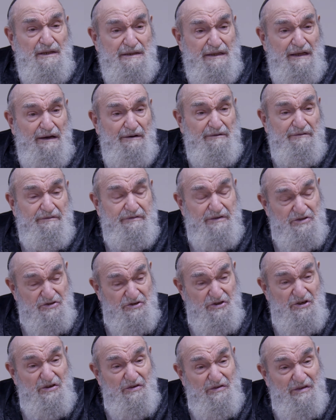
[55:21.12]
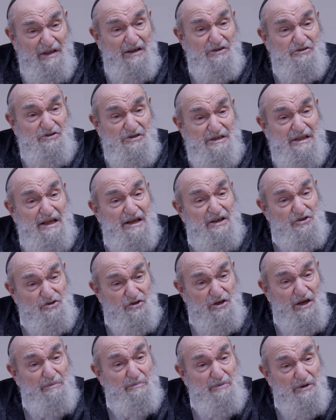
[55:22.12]
Now, if you see a 1,000 tanks
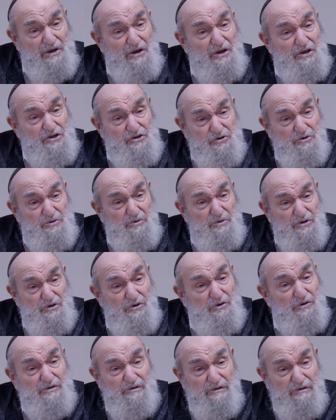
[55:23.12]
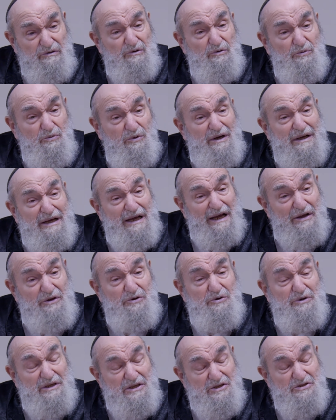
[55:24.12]
coming at you, and you're one guy
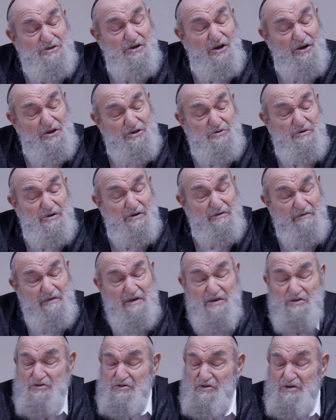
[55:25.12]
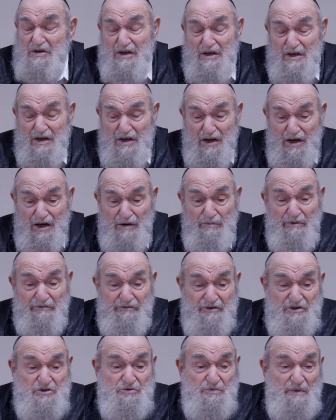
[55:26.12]
good, there's a 100 of us, well,
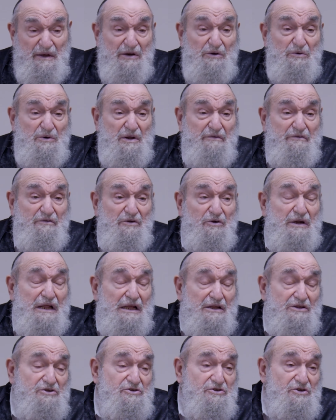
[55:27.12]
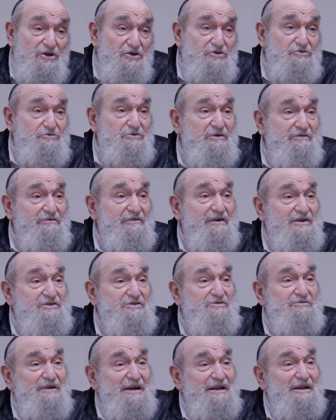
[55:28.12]
first of all, I don't even know that there's a hundred of
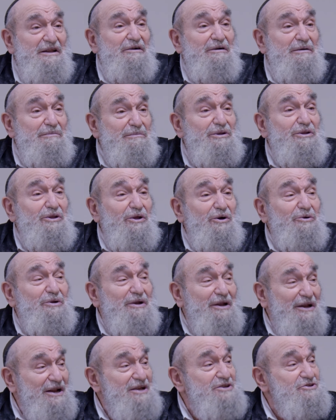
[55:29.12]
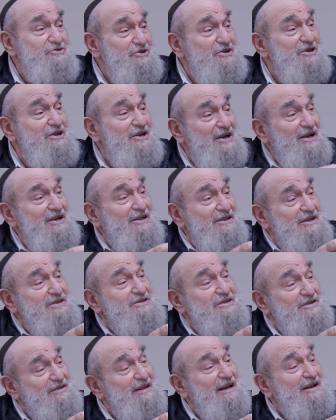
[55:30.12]
us. Right now, I'm alone, and I see
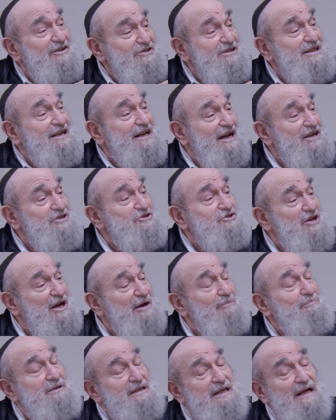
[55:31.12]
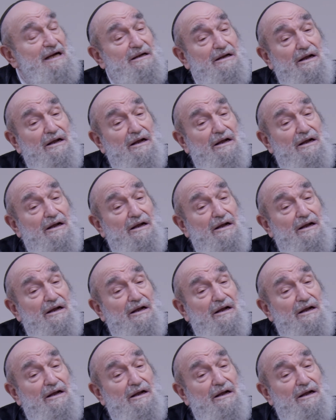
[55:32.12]
there's a thousand guys coming down